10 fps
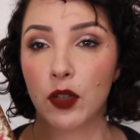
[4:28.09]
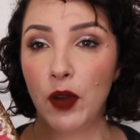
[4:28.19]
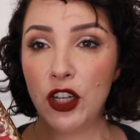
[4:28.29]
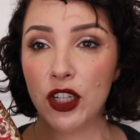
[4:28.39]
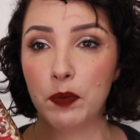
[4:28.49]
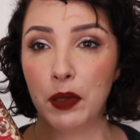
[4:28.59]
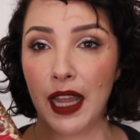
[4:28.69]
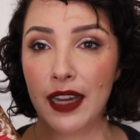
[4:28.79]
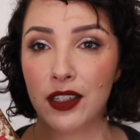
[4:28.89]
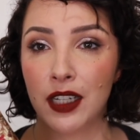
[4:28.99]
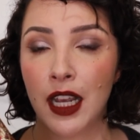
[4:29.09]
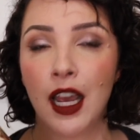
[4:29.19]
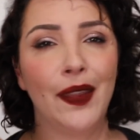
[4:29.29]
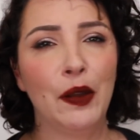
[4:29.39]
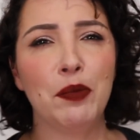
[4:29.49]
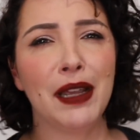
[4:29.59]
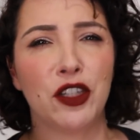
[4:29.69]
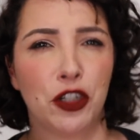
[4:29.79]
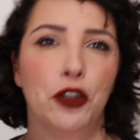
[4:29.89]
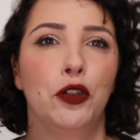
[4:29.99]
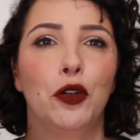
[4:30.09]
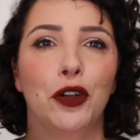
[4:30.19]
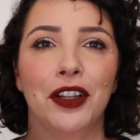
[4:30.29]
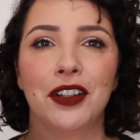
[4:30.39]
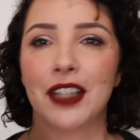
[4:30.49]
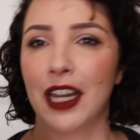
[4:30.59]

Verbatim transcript: So we just placed, I think we placed 2 orders.